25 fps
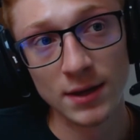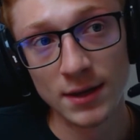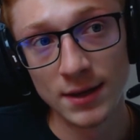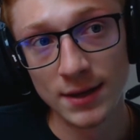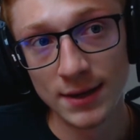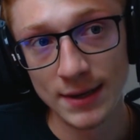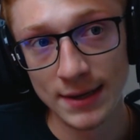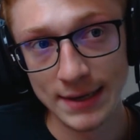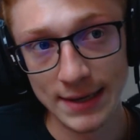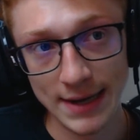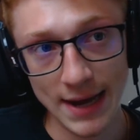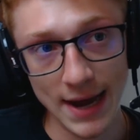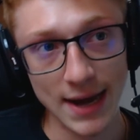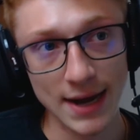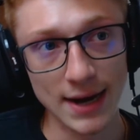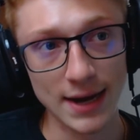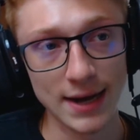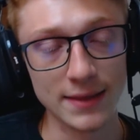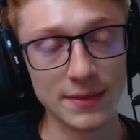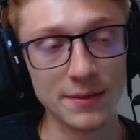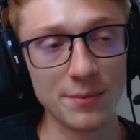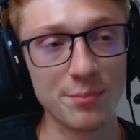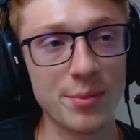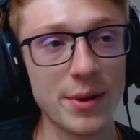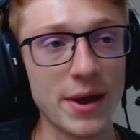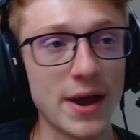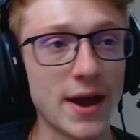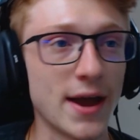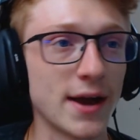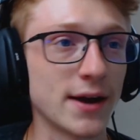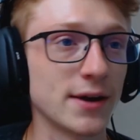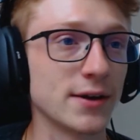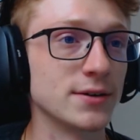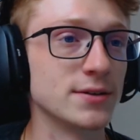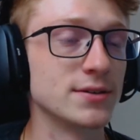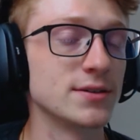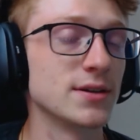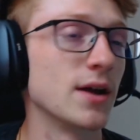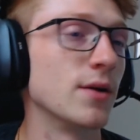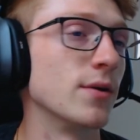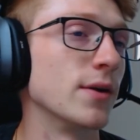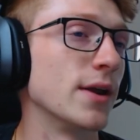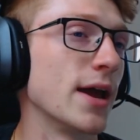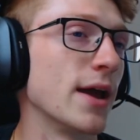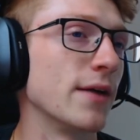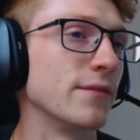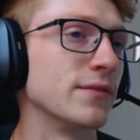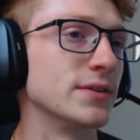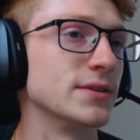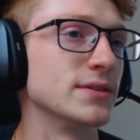not on the Packers, I would
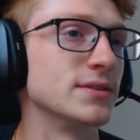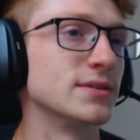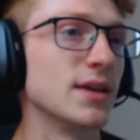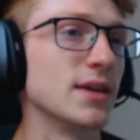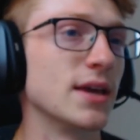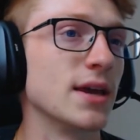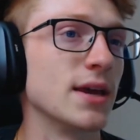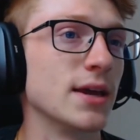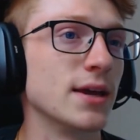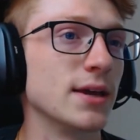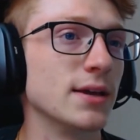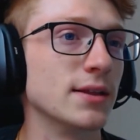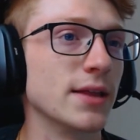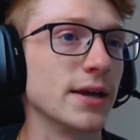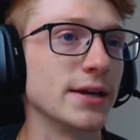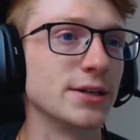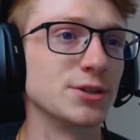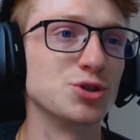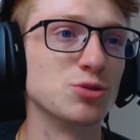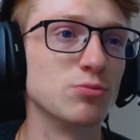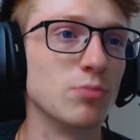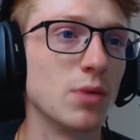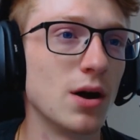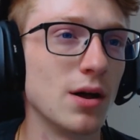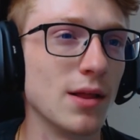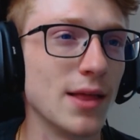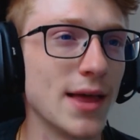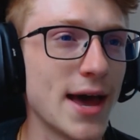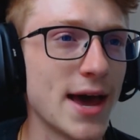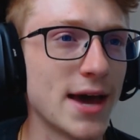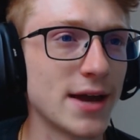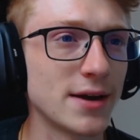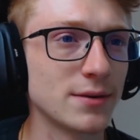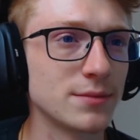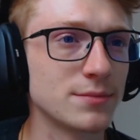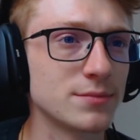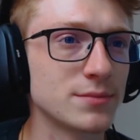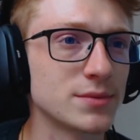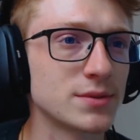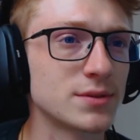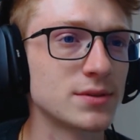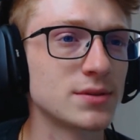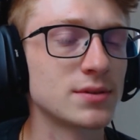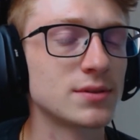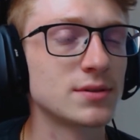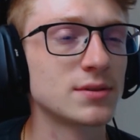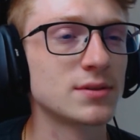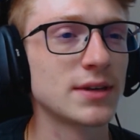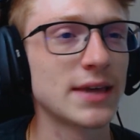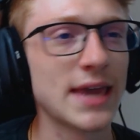have to say like Jamal
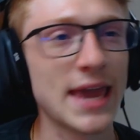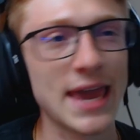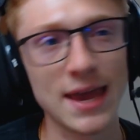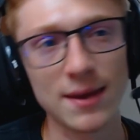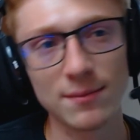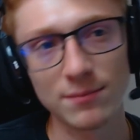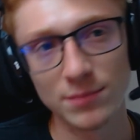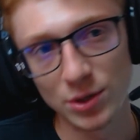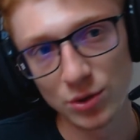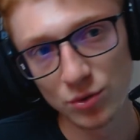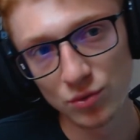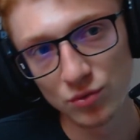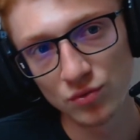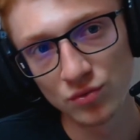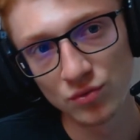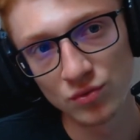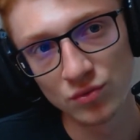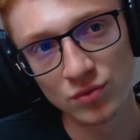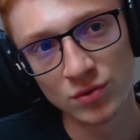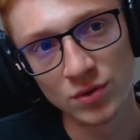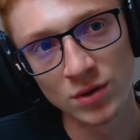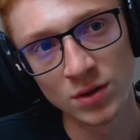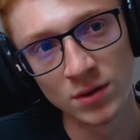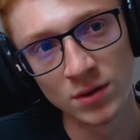Adams, Cam Newton.